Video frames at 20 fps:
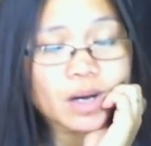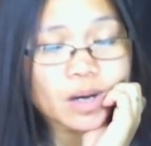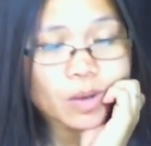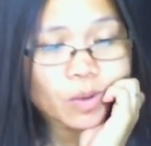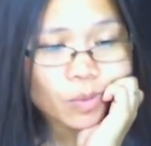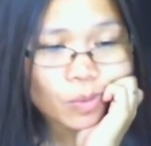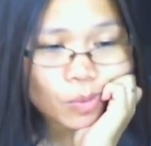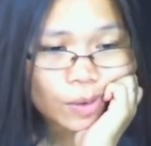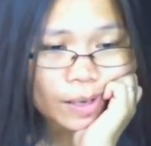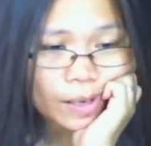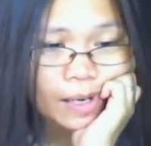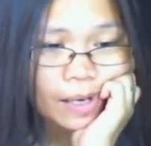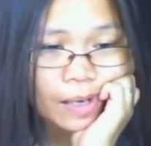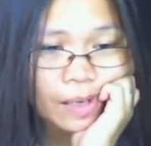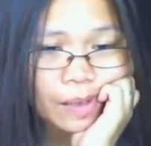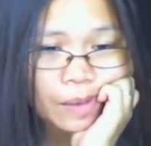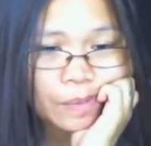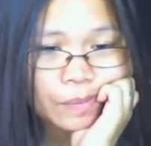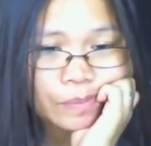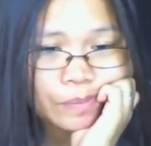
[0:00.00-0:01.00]

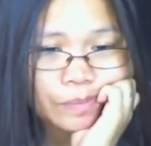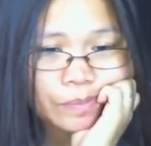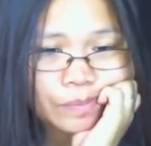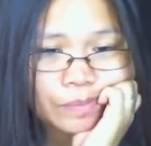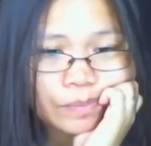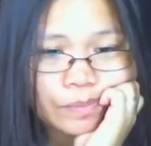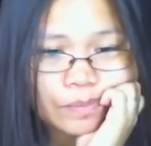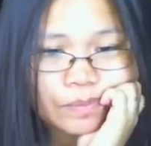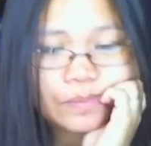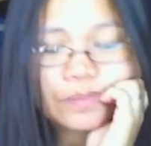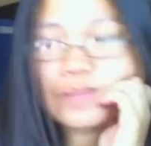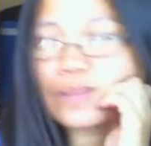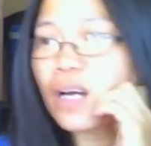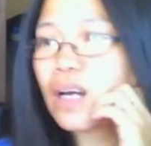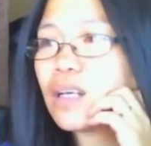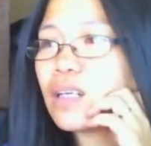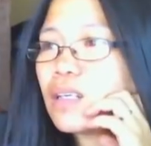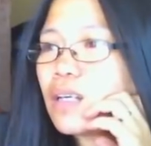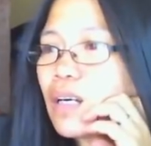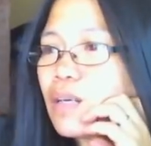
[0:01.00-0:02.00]
Well,
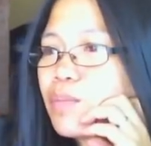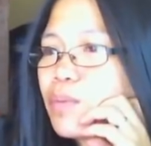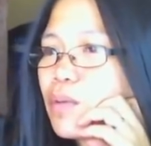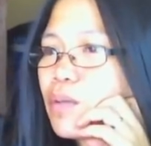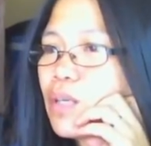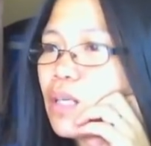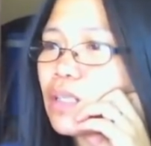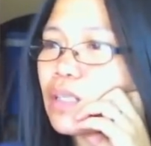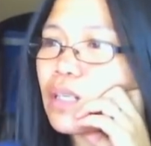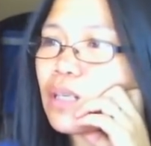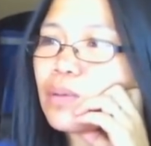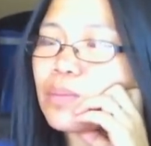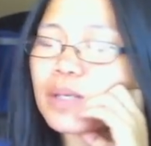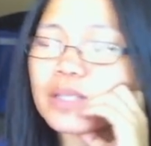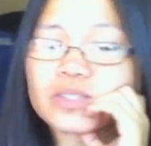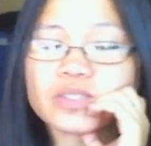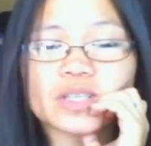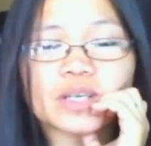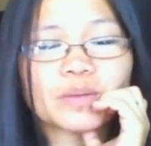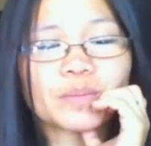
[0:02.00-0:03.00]
I forgot how
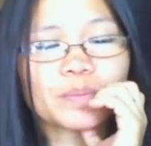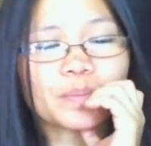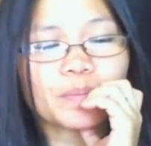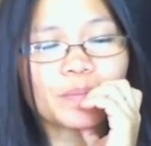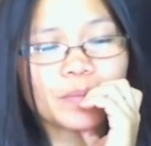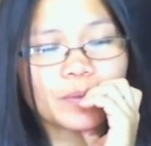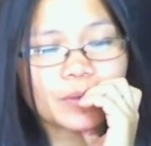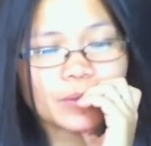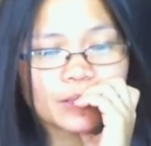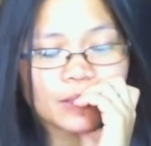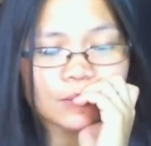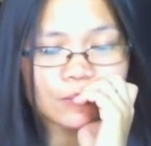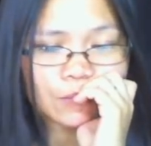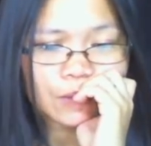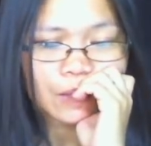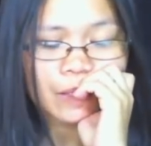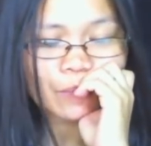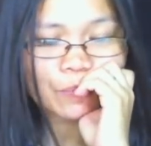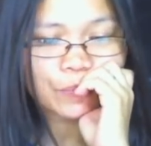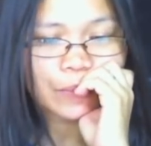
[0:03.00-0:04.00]
much I
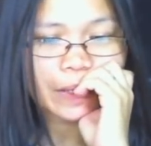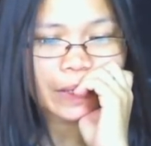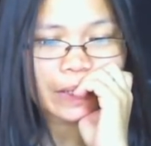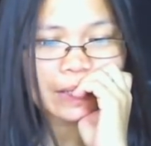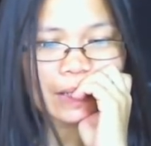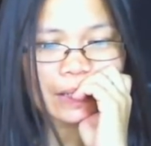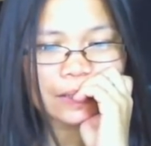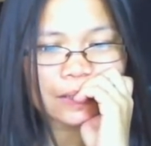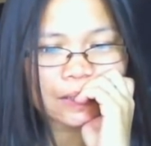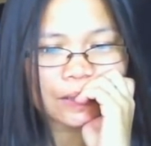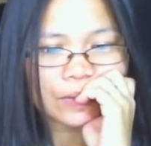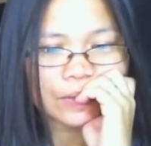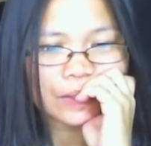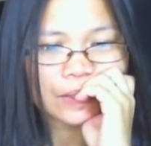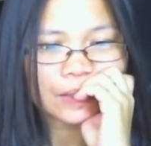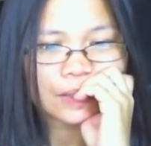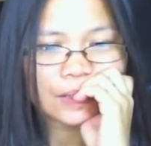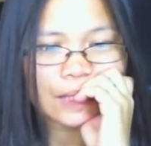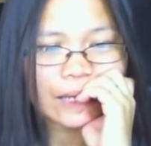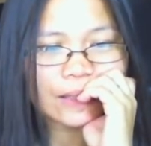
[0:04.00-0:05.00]
paid Anna
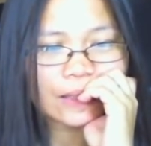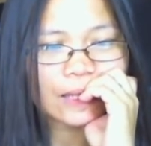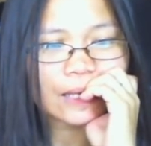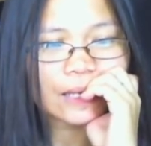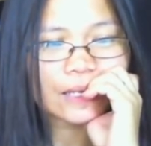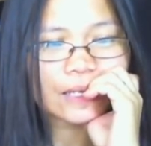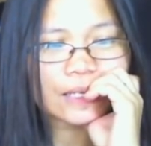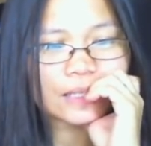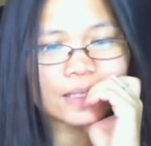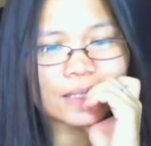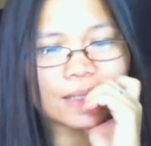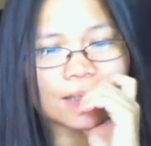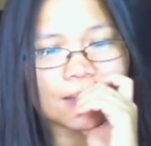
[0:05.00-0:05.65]
Grace. I think it's